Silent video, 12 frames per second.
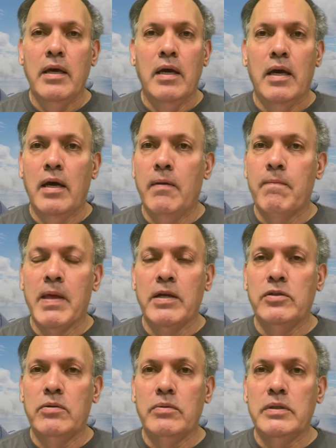I
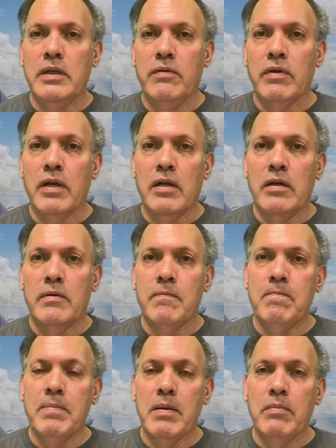used to receive a lot of
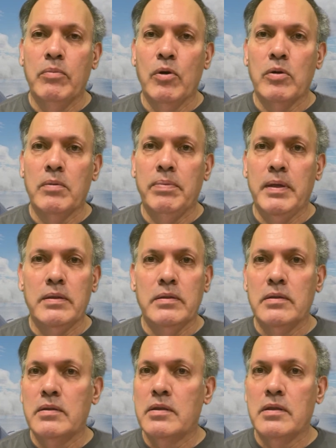broken
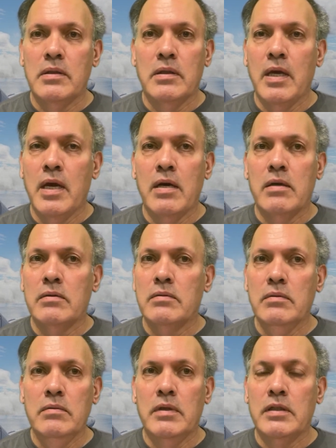pieces, and now
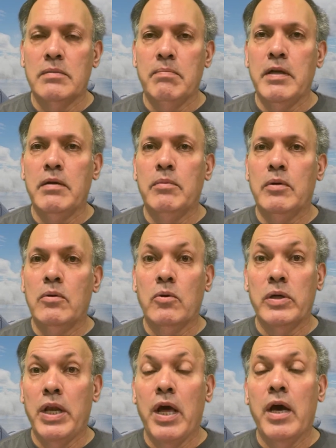it's minimal or
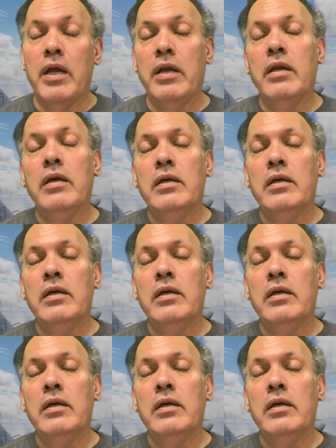none.